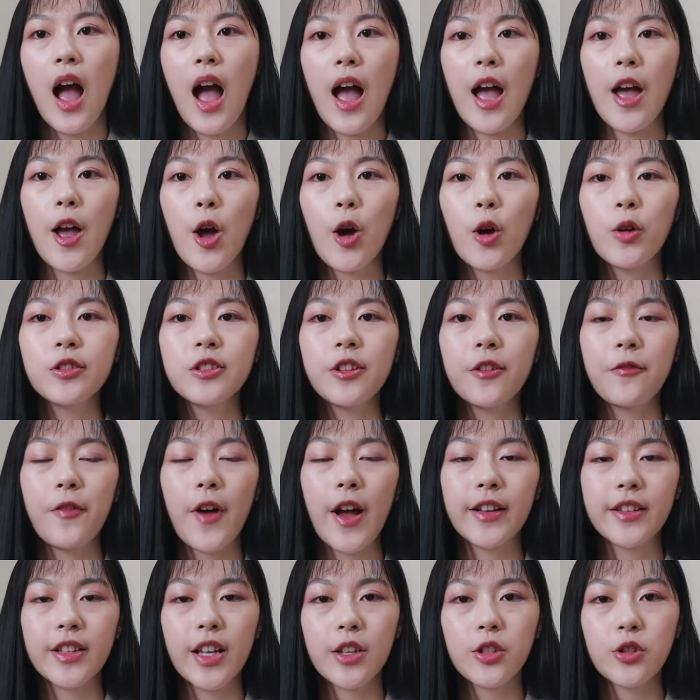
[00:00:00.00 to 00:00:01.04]
I hold a
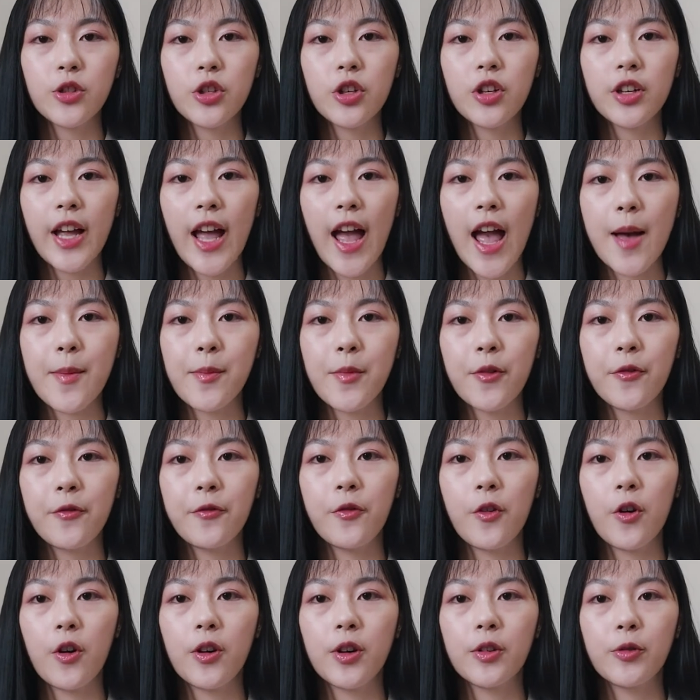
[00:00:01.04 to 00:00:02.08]
financial camp
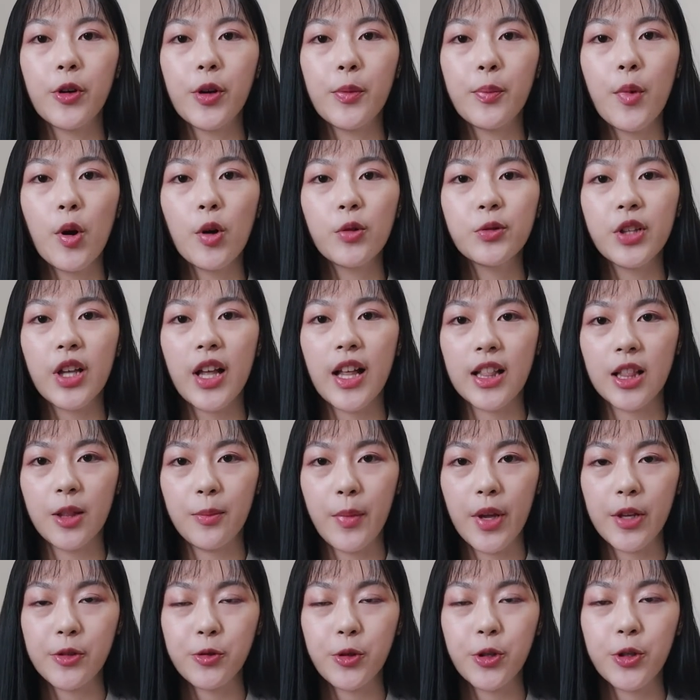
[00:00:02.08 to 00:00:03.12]
for remote
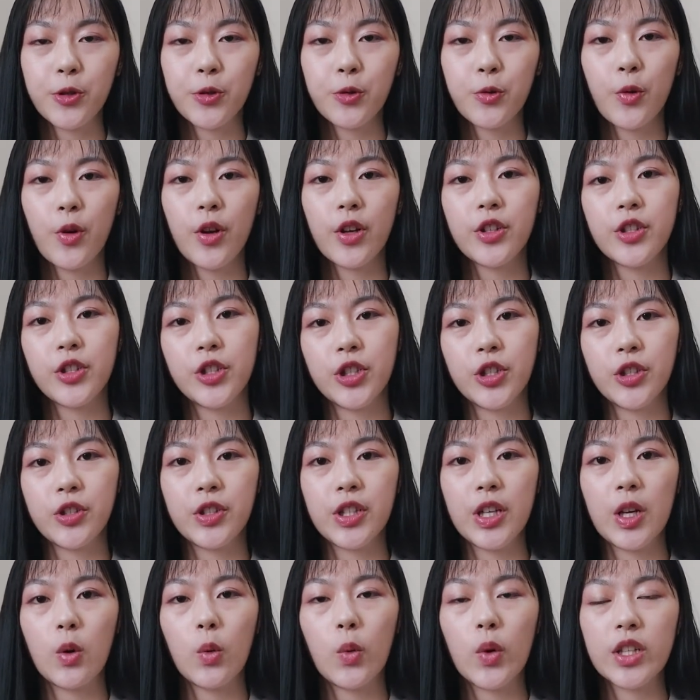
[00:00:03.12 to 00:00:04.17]
elementary school
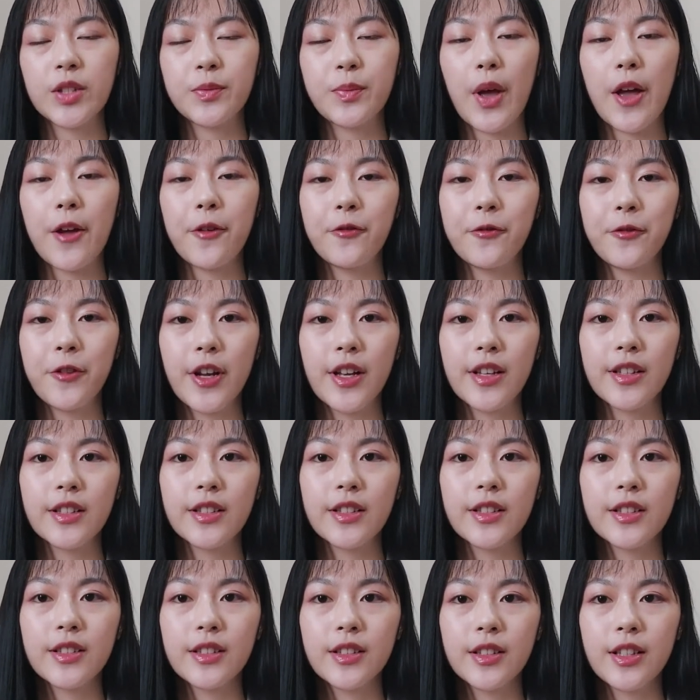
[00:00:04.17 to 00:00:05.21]
students with my
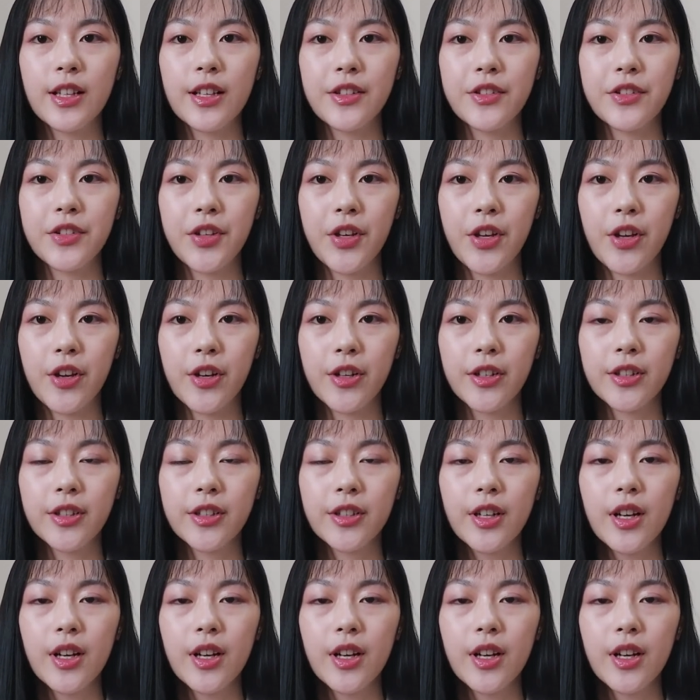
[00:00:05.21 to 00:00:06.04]
friends this year.